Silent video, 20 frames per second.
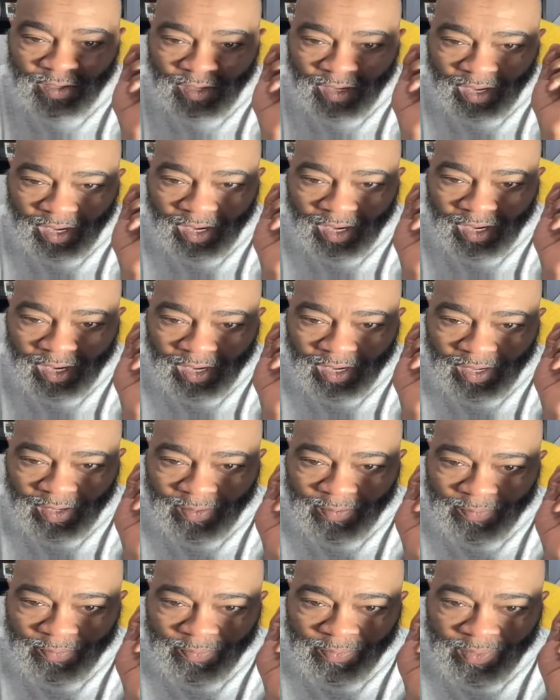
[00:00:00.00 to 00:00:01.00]

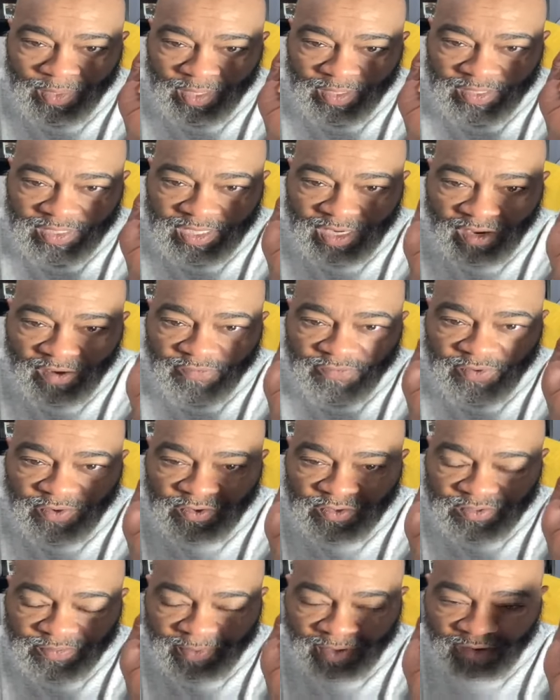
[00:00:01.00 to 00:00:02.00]
um,
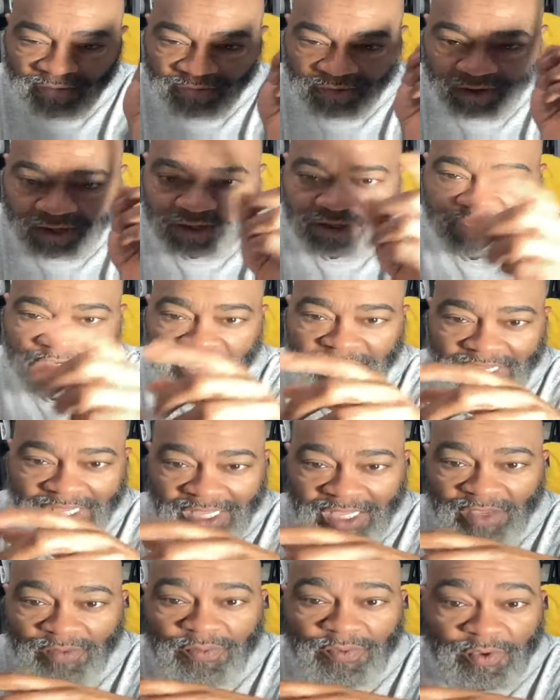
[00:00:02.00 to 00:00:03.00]
telephones malfunction to
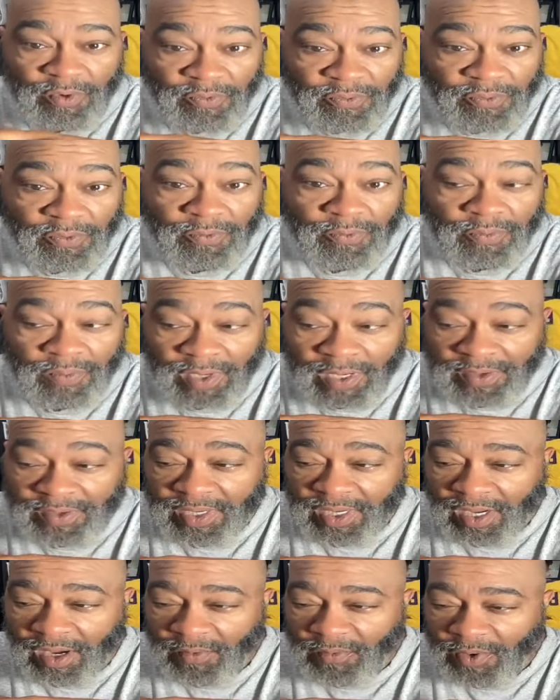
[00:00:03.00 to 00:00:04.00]
keep you from
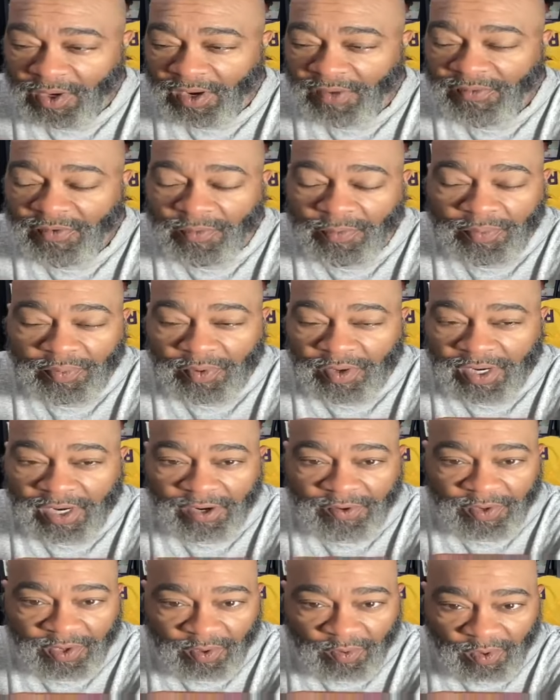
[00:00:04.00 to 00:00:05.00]
lifting up whatever prayer
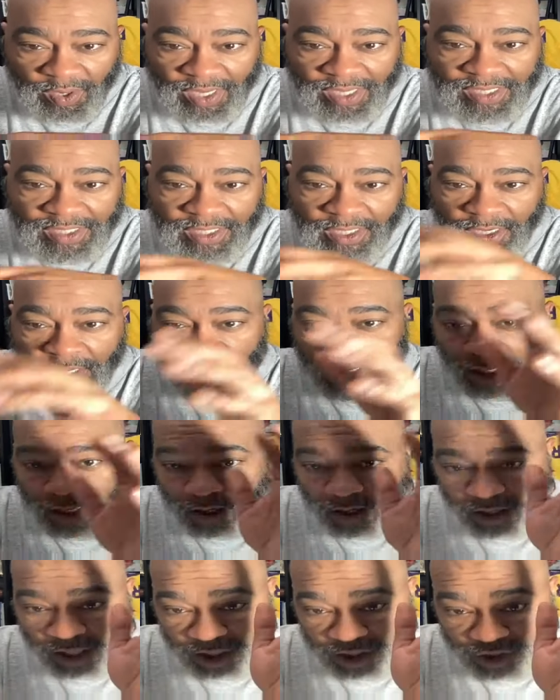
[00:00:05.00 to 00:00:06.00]
requests
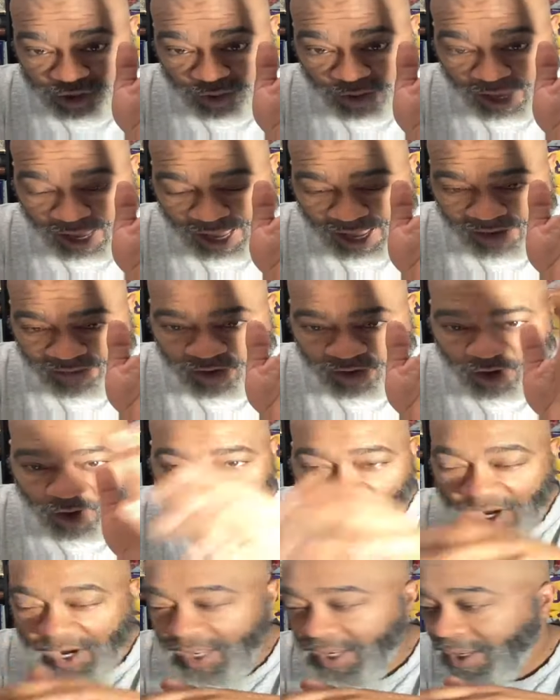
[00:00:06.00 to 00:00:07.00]
that you have. All
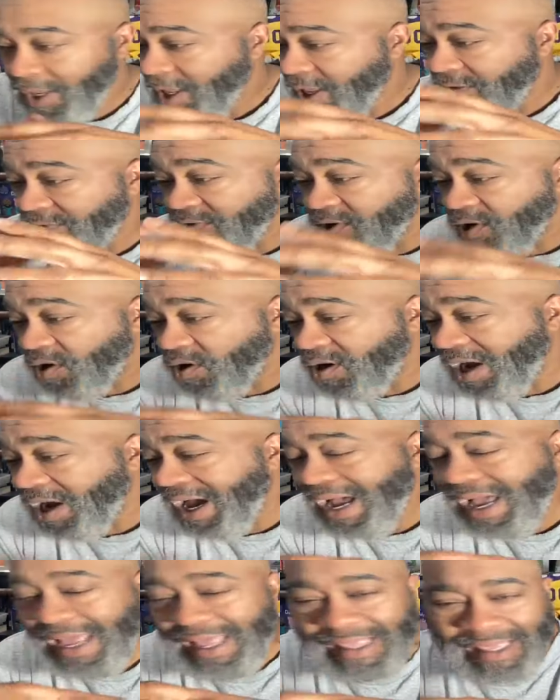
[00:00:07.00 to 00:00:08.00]
right. If you're
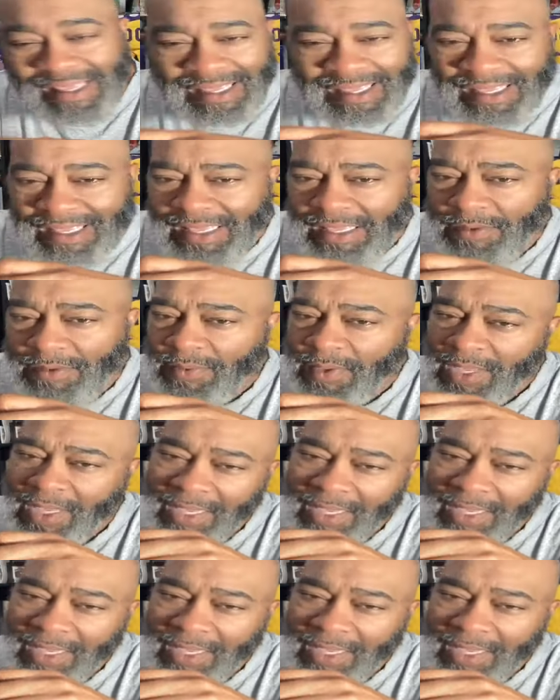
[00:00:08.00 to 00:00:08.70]
online, keep